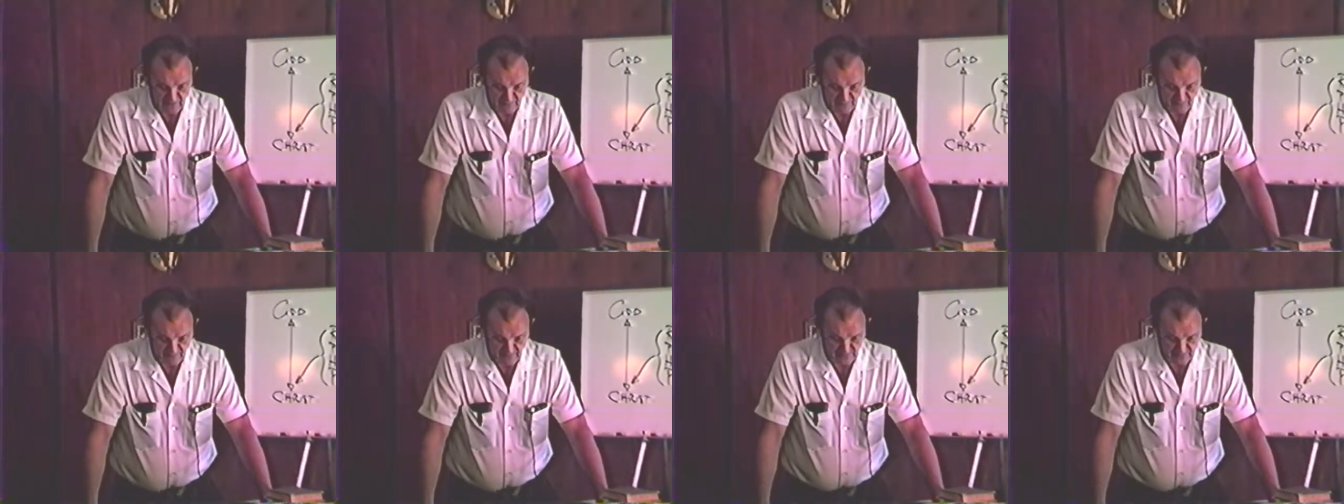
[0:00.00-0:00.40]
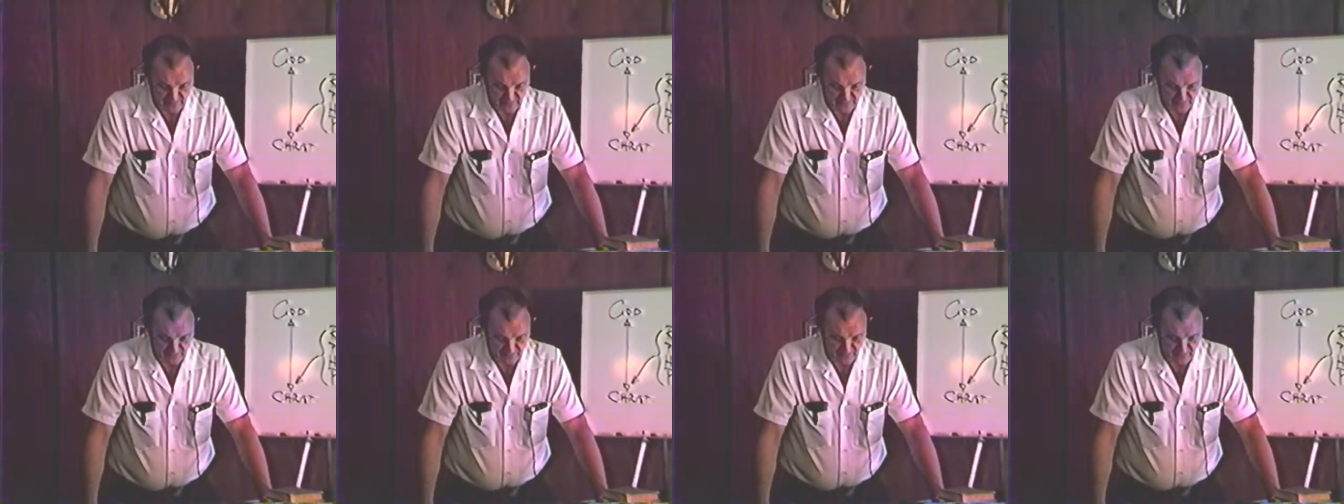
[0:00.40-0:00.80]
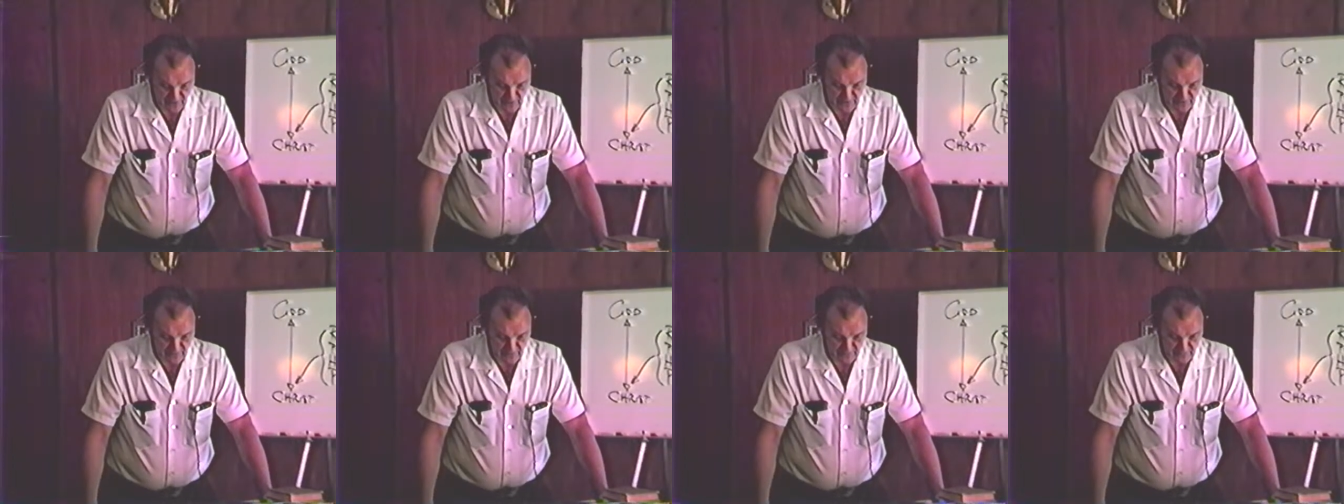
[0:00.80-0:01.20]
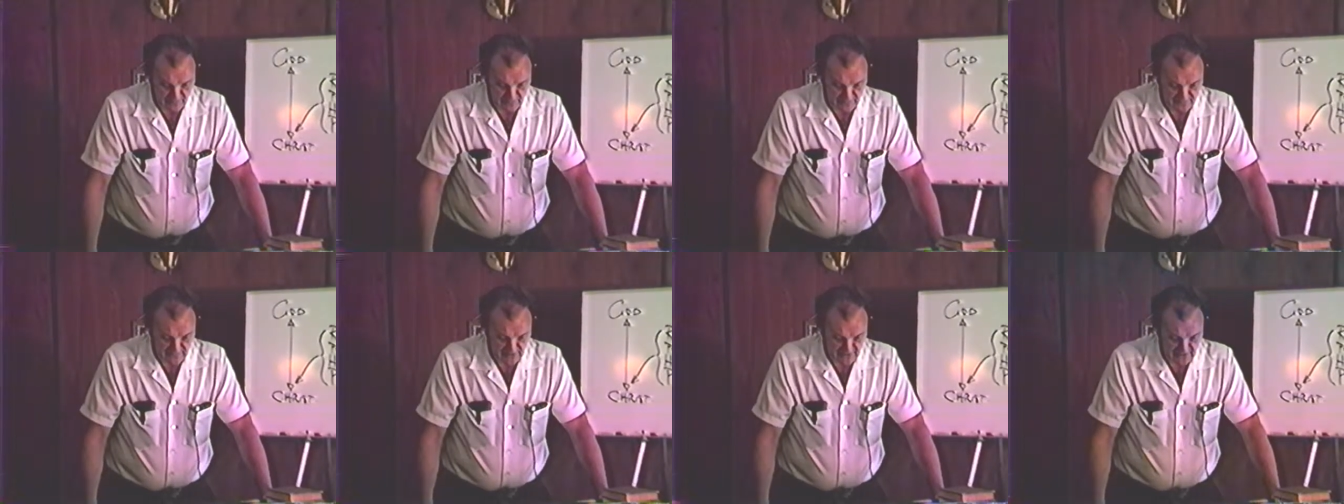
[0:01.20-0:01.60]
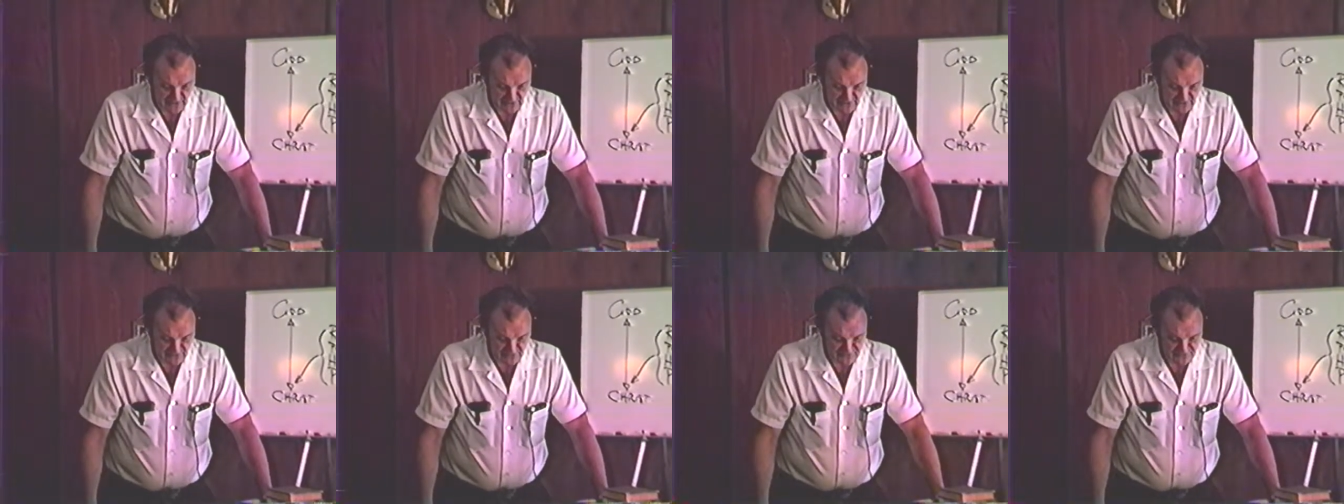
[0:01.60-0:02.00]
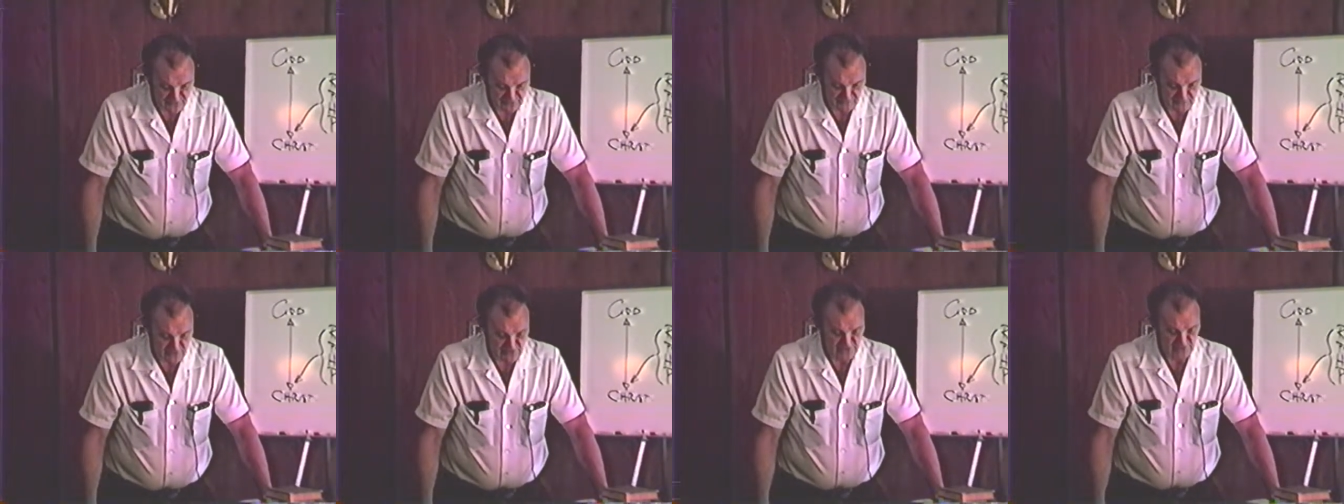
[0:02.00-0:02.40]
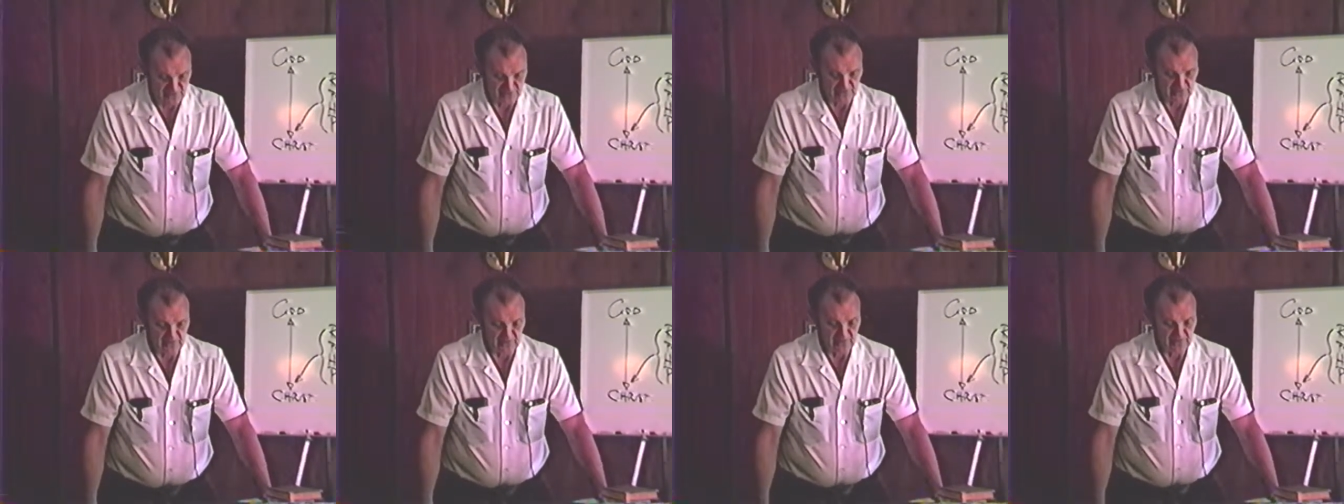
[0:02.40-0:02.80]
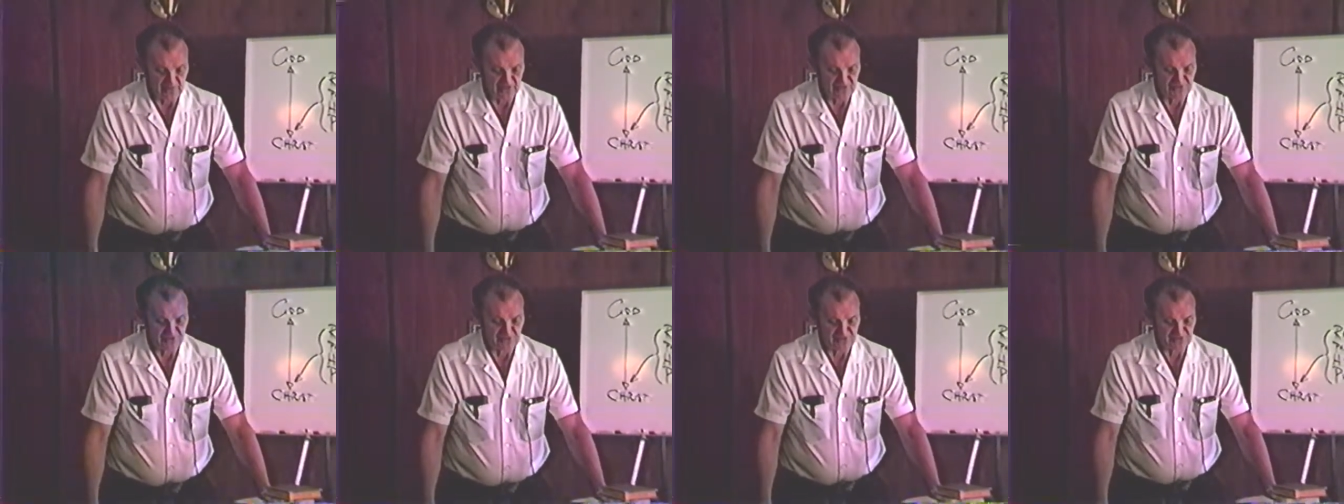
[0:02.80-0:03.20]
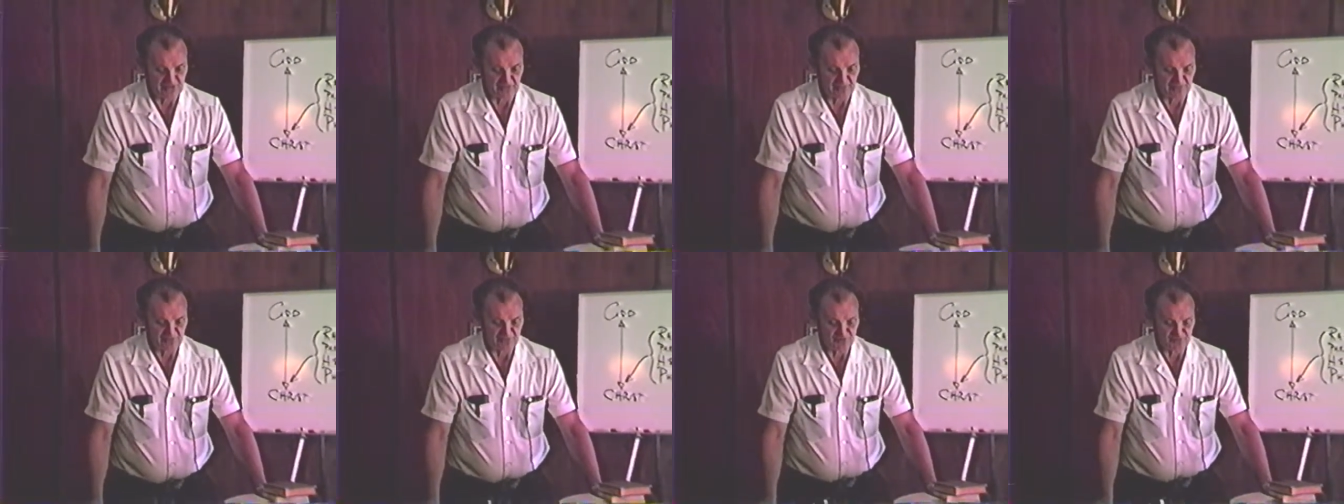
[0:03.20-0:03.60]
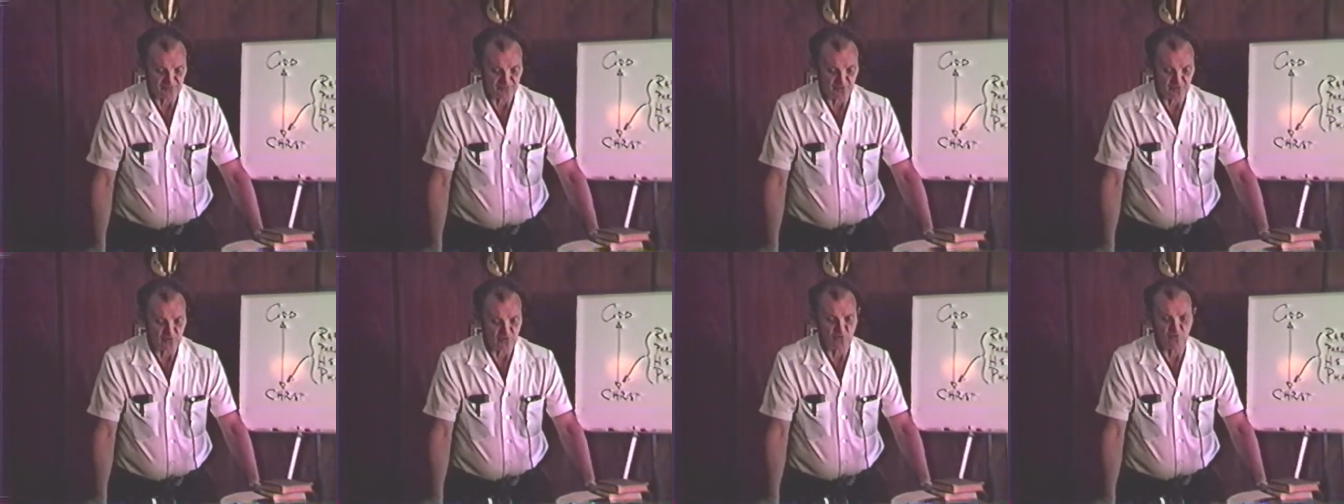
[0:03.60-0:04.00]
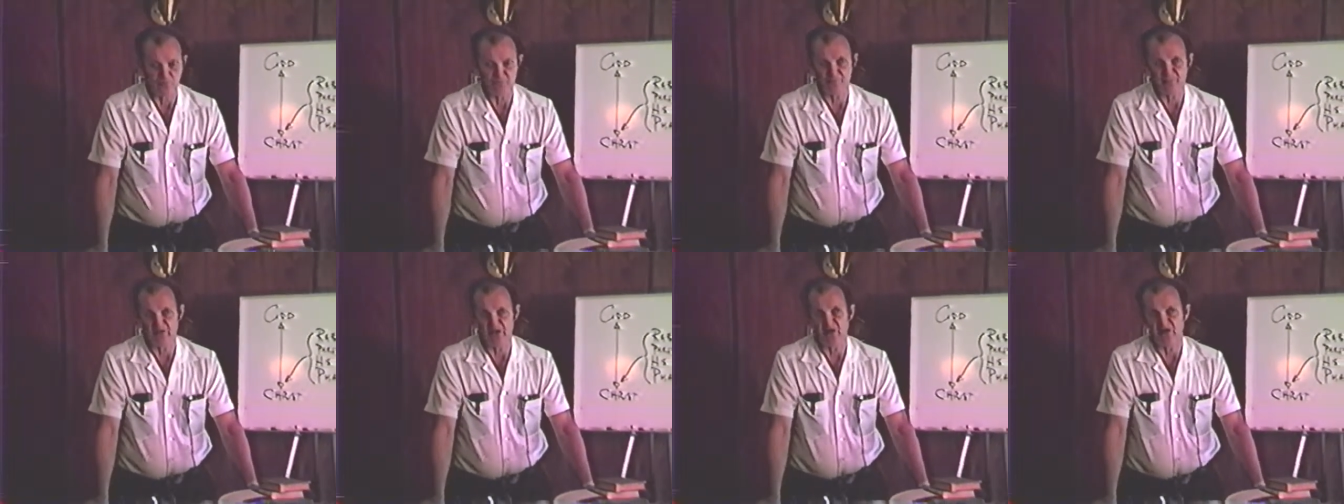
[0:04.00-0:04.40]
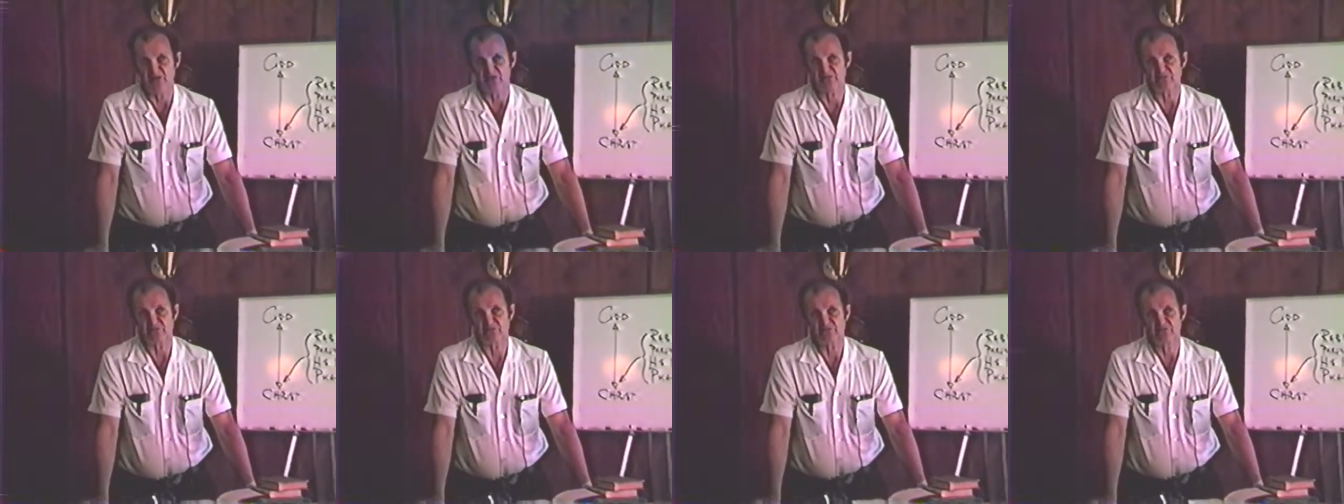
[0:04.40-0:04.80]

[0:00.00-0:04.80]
but by but that act of submission is an acceptance upon your part